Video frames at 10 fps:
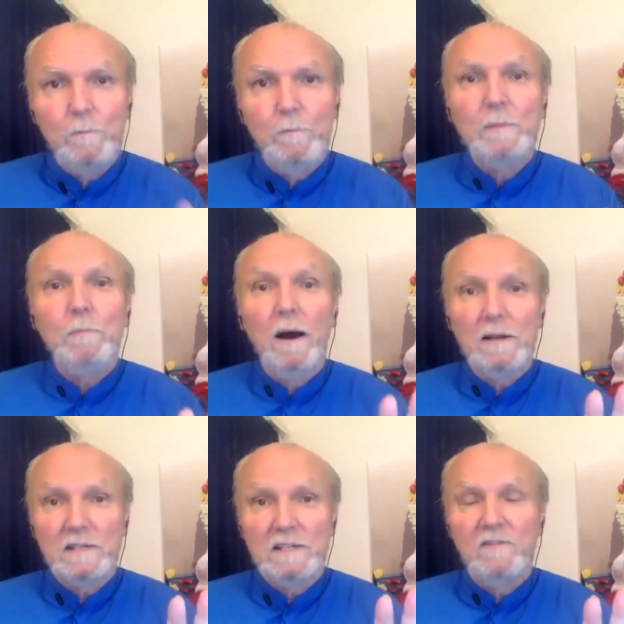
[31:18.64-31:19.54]
be
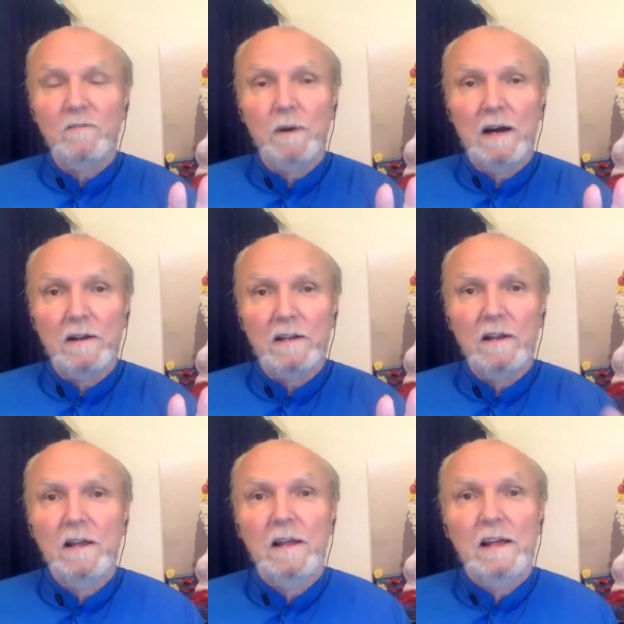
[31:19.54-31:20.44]
positive about it.
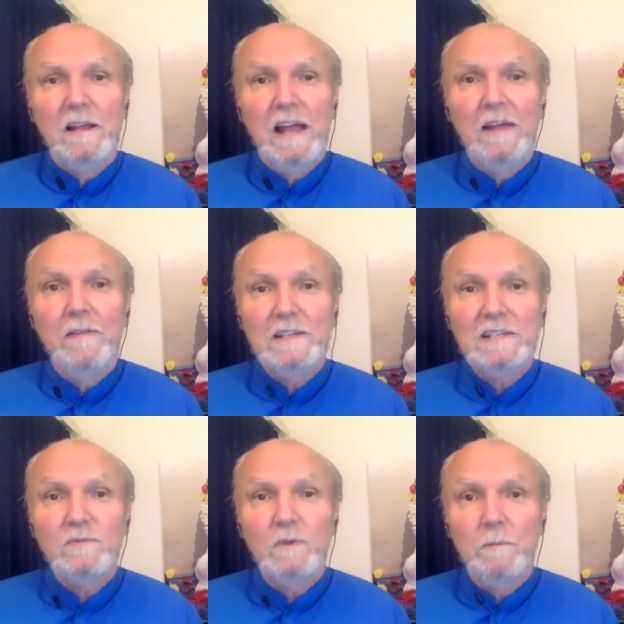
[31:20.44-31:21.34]
And this
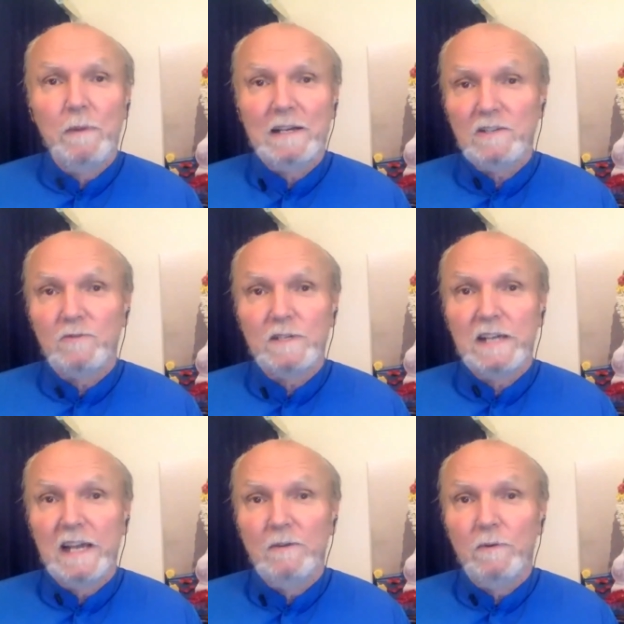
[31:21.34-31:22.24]
is what Master was
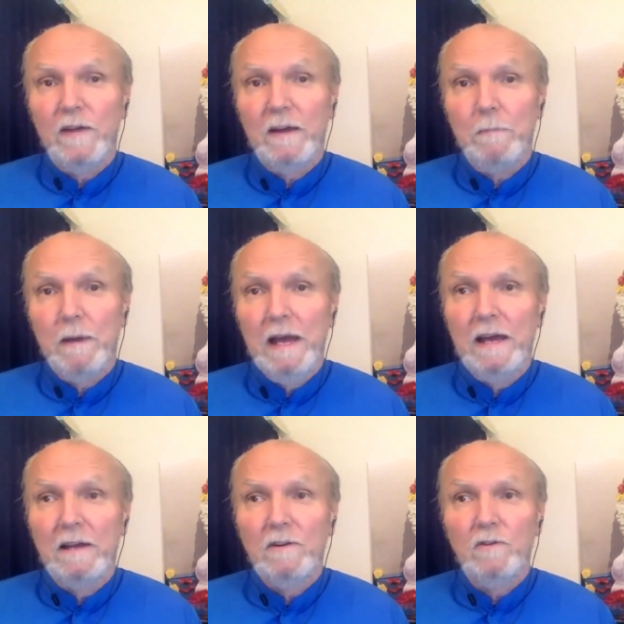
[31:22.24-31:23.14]
saying with that
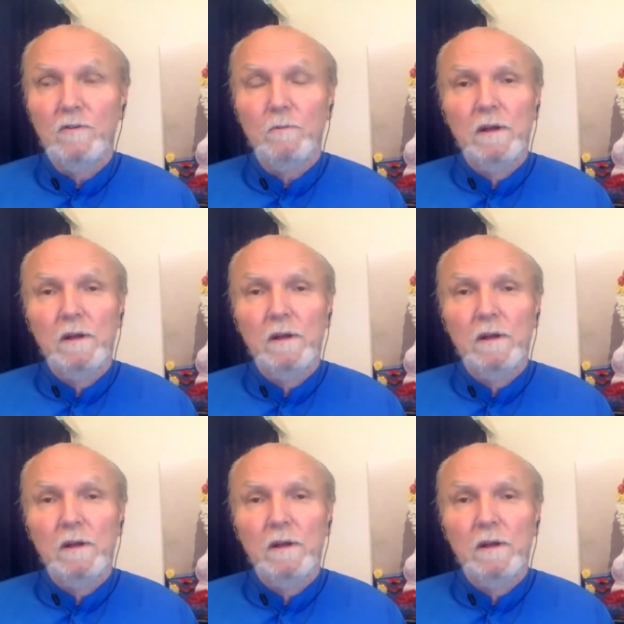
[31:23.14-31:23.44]
man who